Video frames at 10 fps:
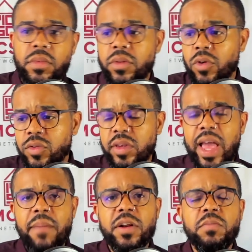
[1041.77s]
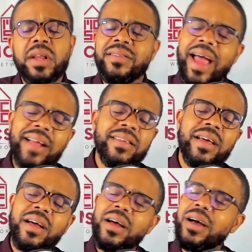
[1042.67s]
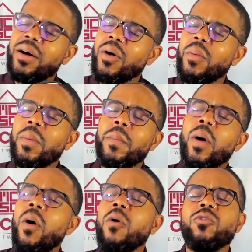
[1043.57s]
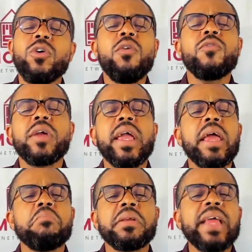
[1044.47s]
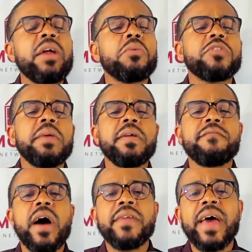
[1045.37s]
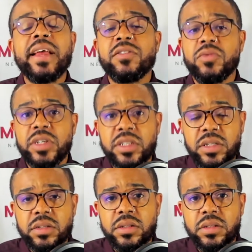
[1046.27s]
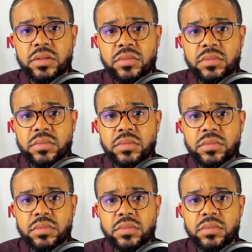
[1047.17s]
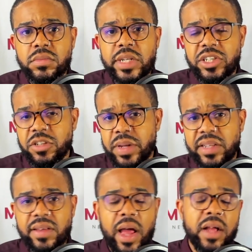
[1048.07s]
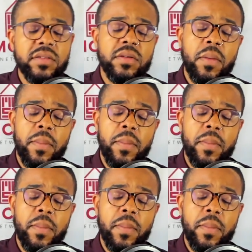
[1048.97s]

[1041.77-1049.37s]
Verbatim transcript: Tulsi Gabbard, has been attacked over and over again, but they don't seem to find that as a reason that she's been attacked.